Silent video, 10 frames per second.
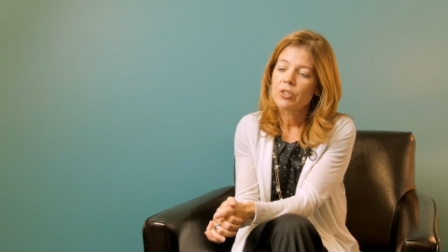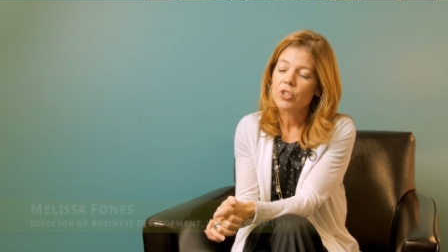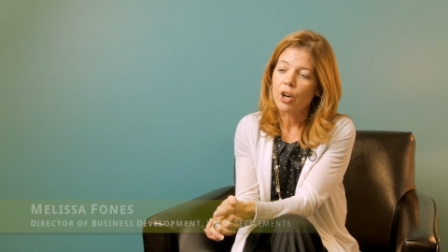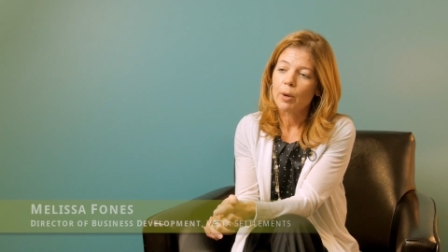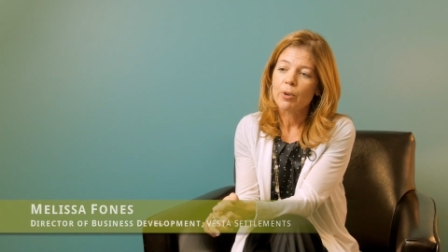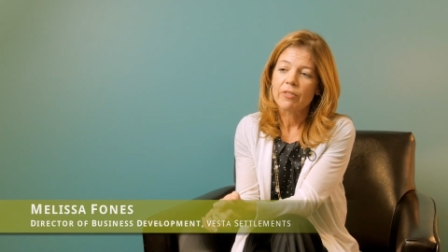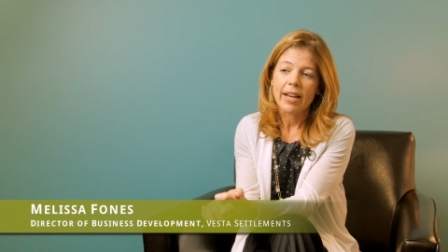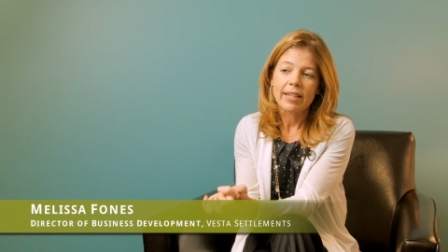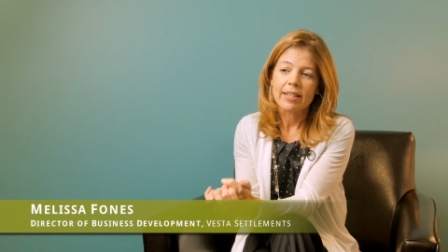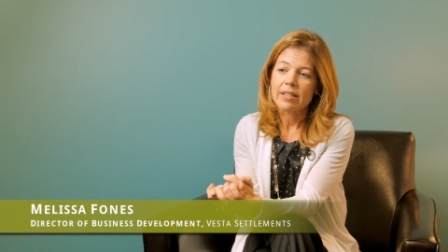DAR
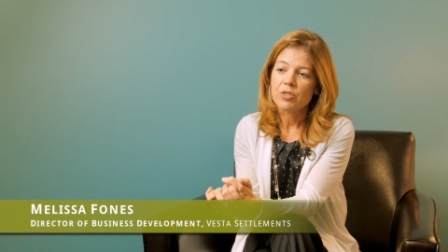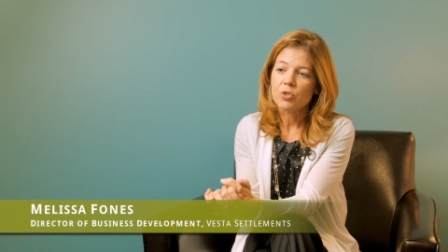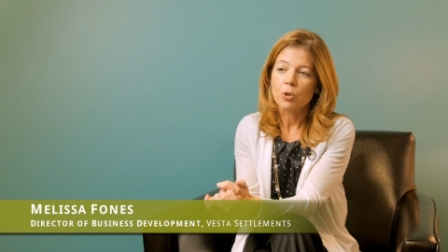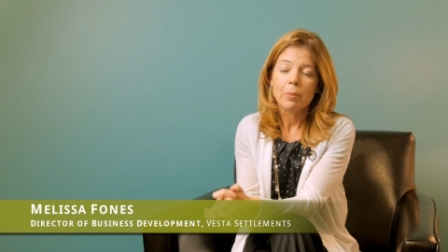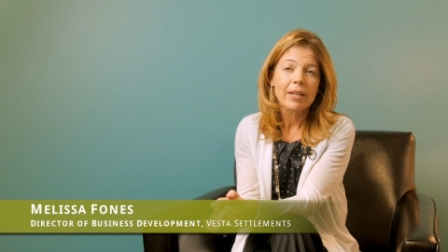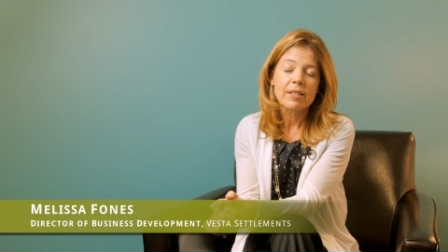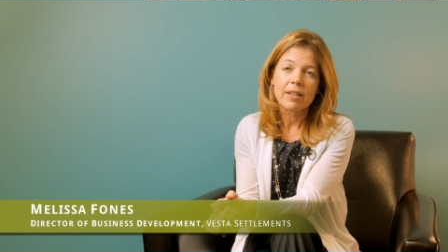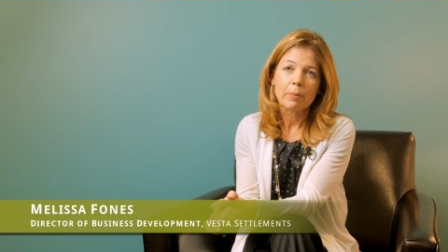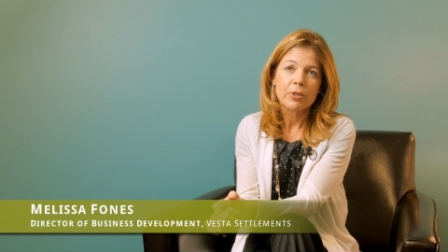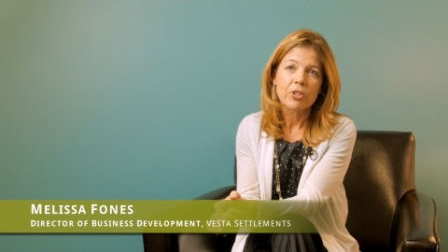provided us tremendous
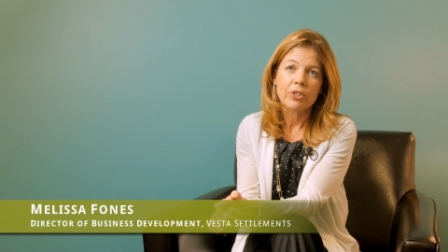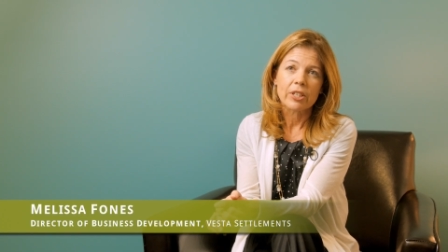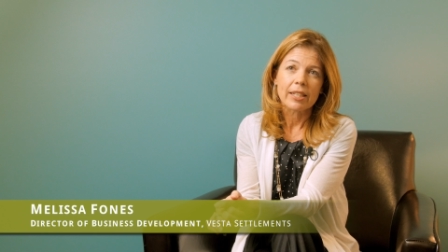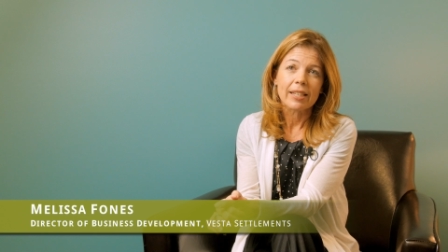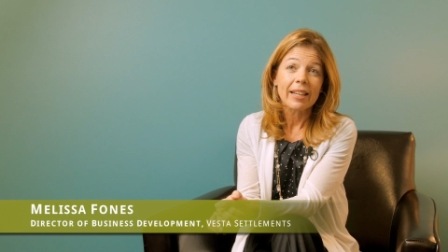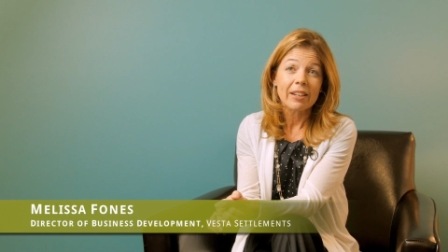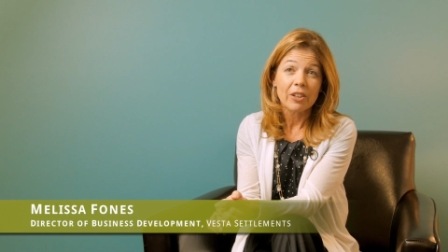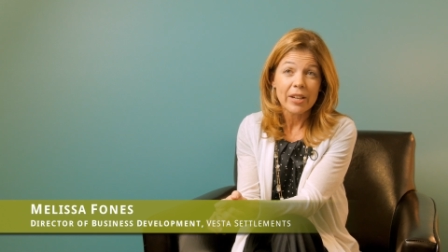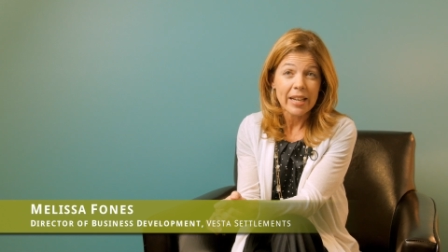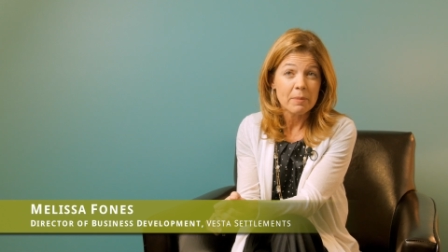opportunity to get
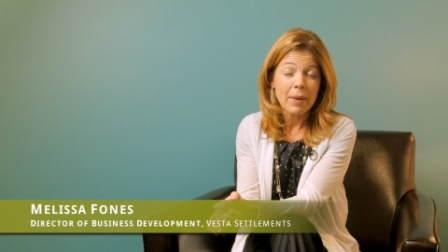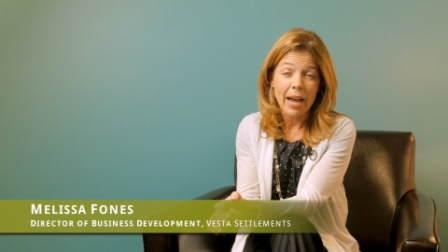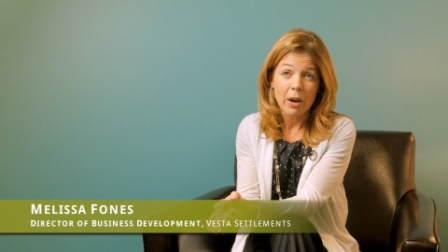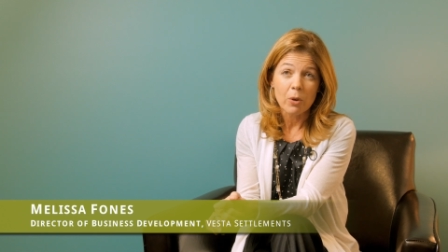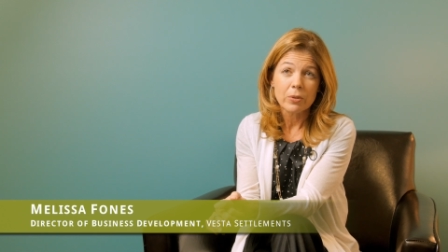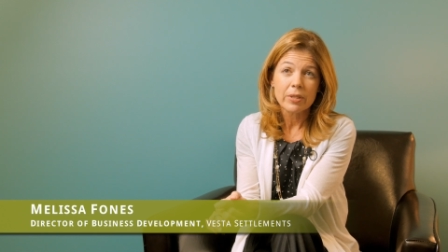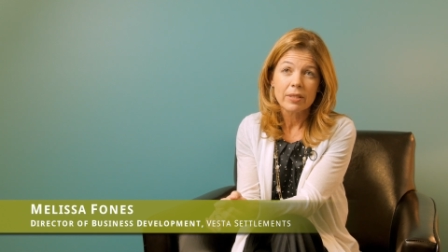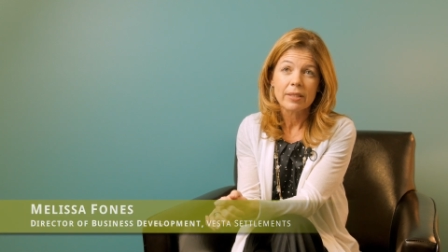our name out.